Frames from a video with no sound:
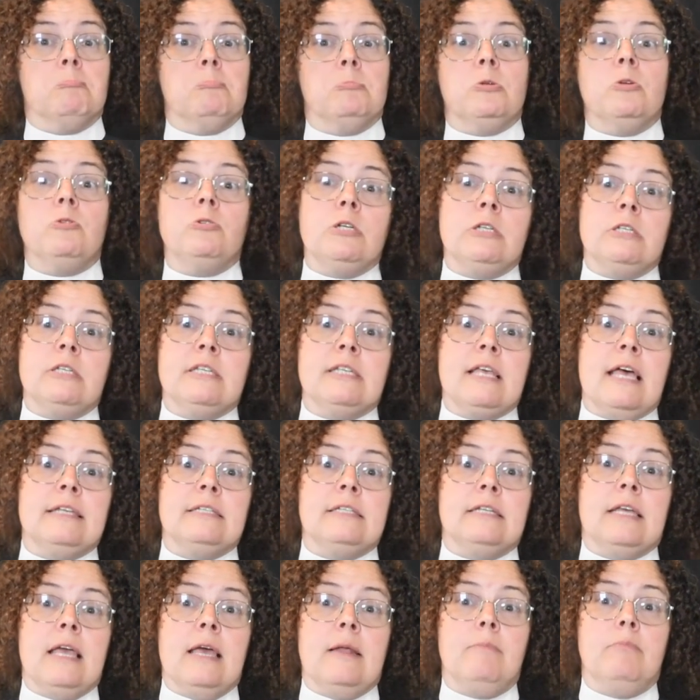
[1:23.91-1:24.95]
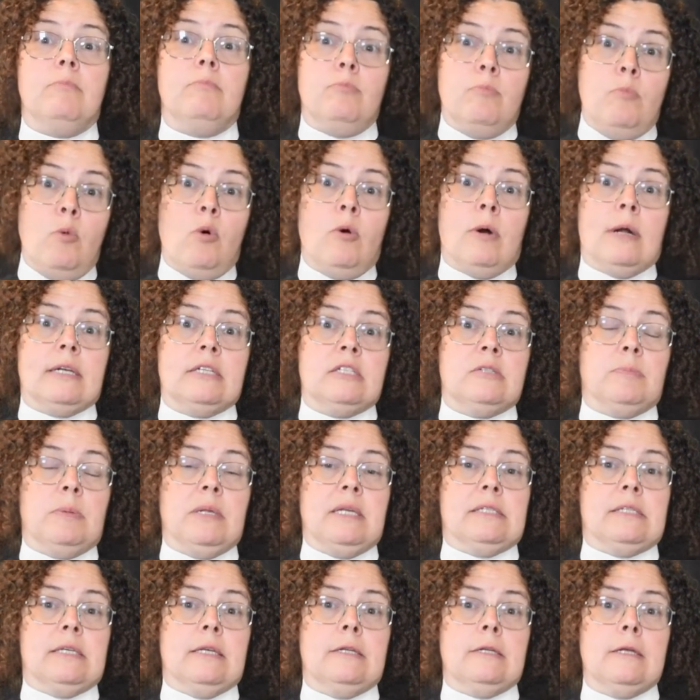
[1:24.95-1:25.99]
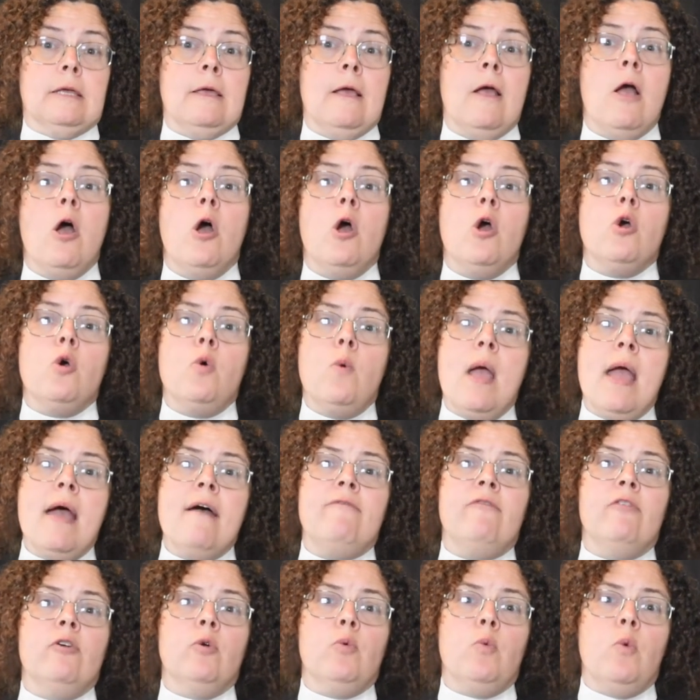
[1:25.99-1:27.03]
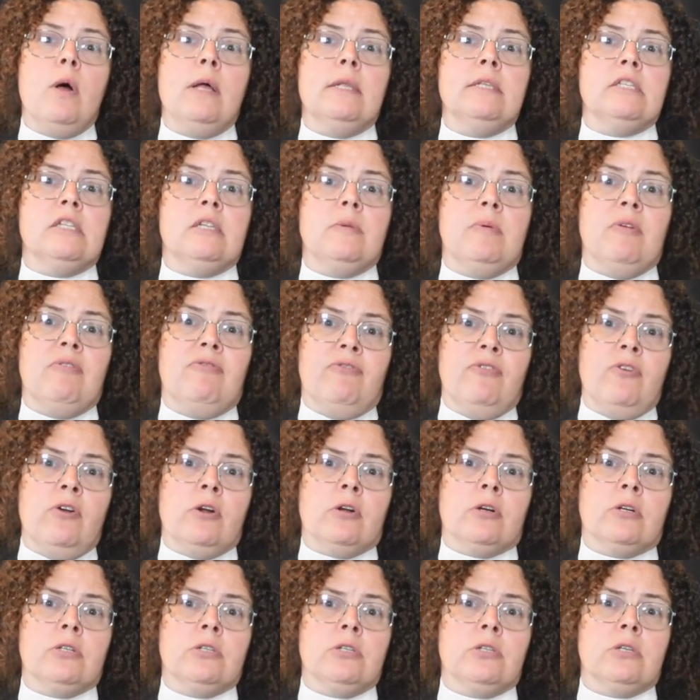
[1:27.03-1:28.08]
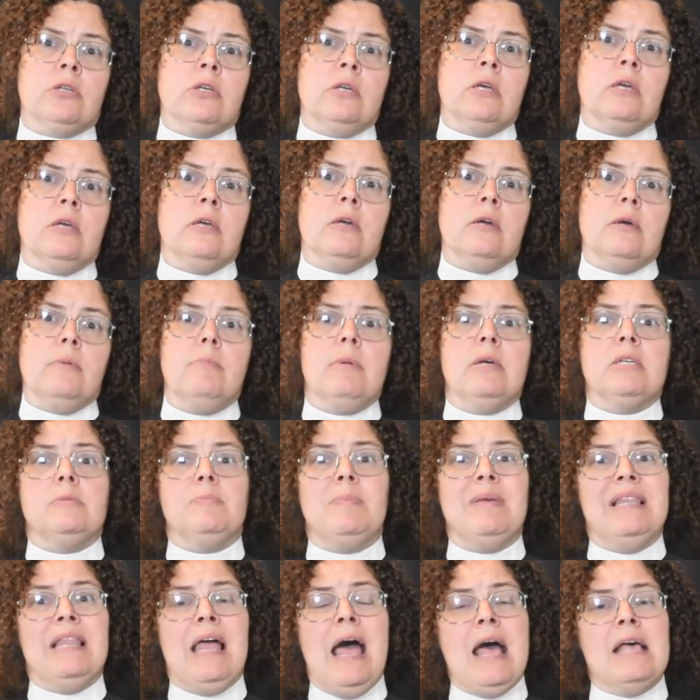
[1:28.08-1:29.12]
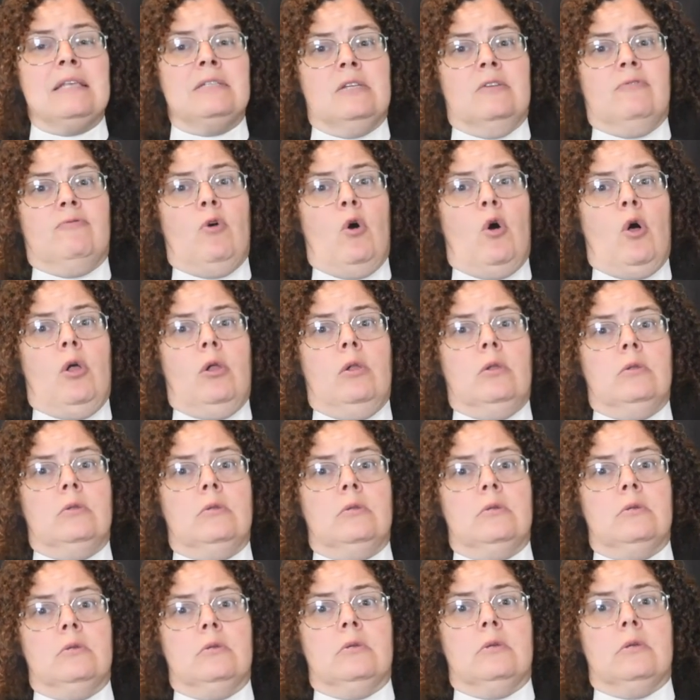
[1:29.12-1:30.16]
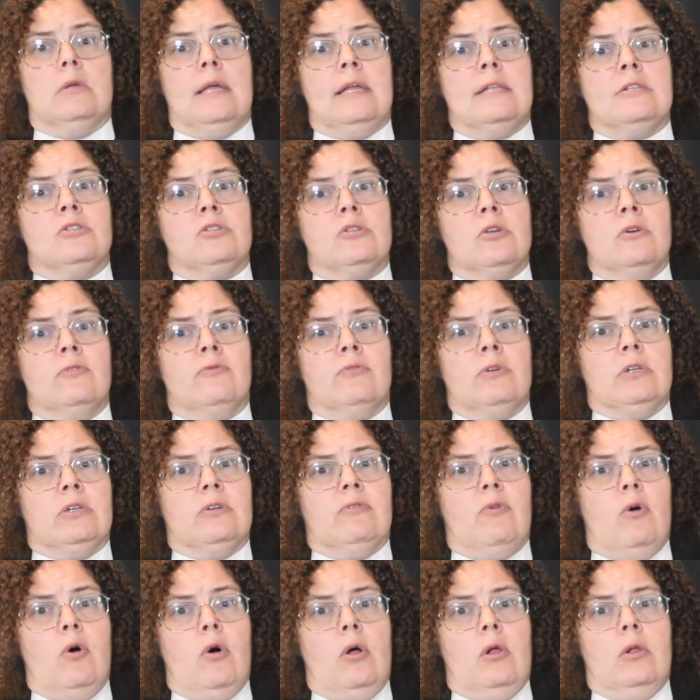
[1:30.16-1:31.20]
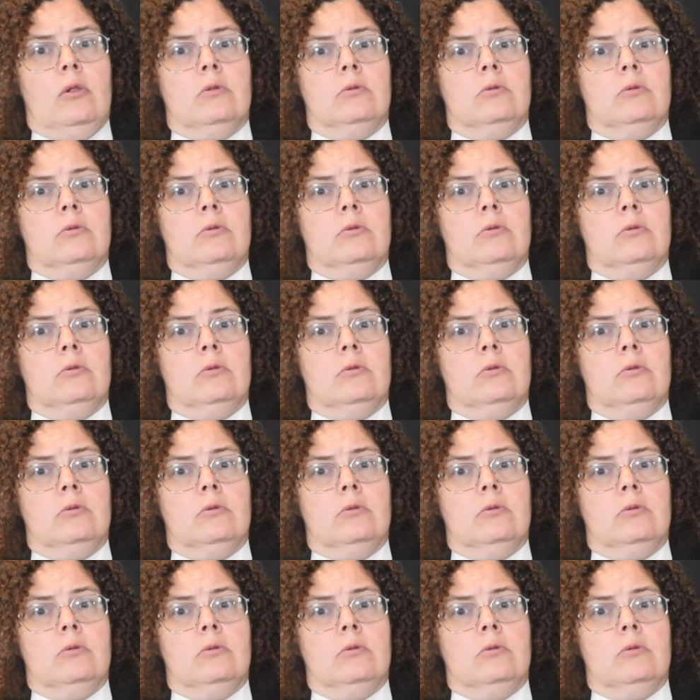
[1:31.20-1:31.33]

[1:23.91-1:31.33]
So Jesus has to get more explicit. Whoever wants to be first must be last of all and servant of all.